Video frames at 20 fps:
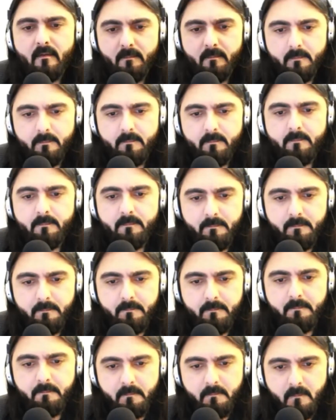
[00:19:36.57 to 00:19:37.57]
It's a
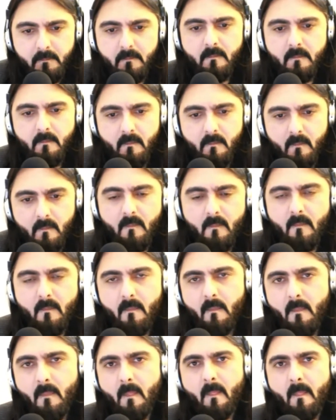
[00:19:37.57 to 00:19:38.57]
great tool.
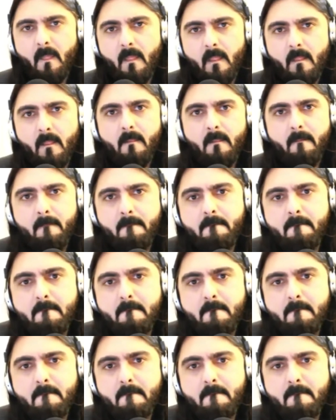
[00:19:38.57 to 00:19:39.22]
right? And I